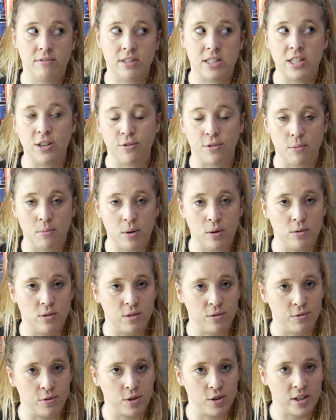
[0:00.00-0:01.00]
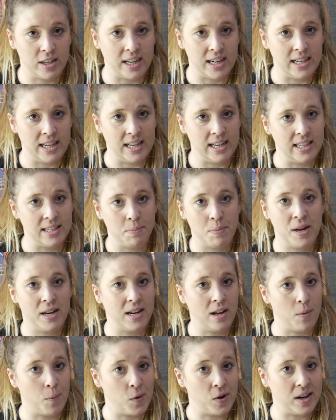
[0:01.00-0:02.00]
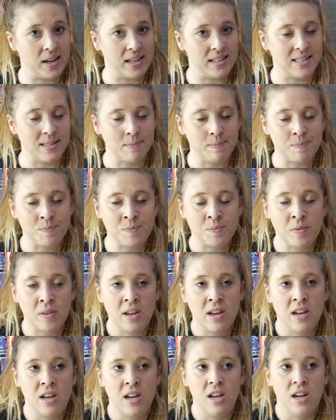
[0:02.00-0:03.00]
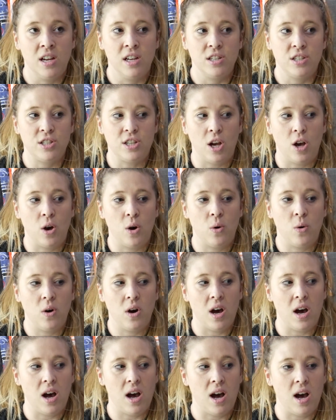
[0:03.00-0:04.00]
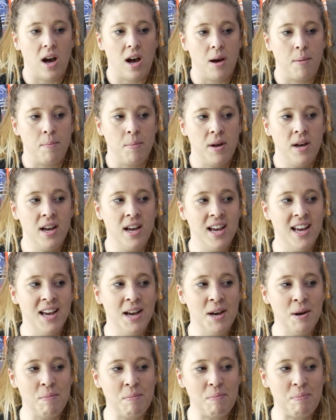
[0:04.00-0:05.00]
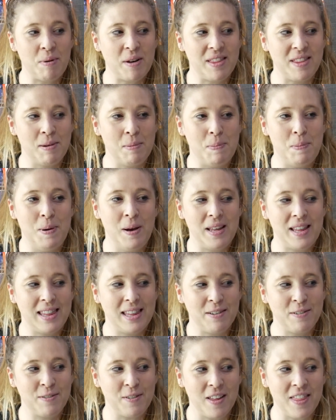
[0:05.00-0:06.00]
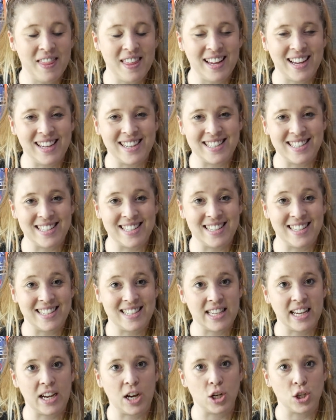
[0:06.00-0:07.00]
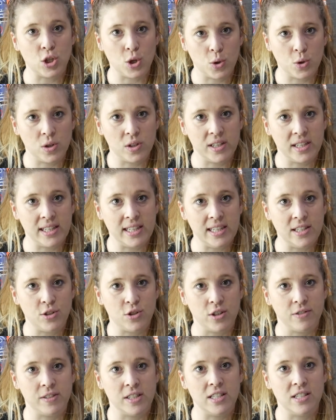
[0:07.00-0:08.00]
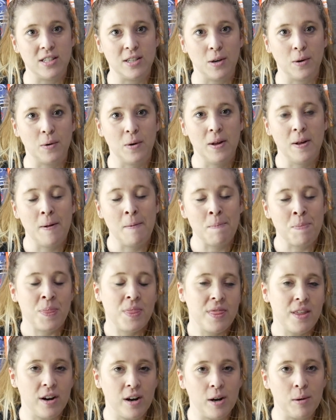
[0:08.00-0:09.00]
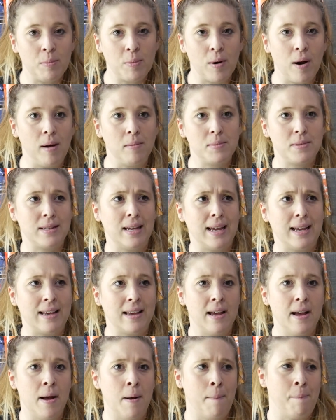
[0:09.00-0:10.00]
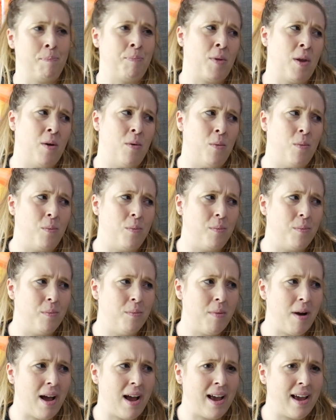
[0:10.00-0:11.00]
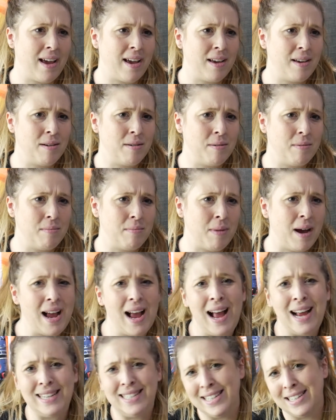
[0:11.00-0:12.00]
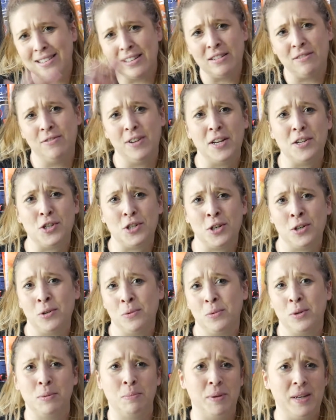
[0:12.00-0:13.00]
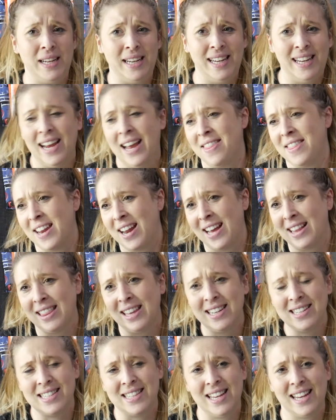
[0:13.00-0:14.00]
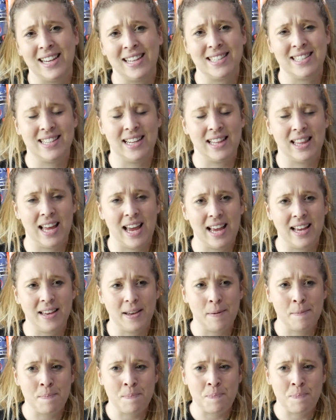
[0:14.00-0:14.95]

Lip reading: different modes of creating depending on what it is. So, but the fun thing is it's like totally geek driven. So there are prompts like my ideal adventure would be, and then I list things that like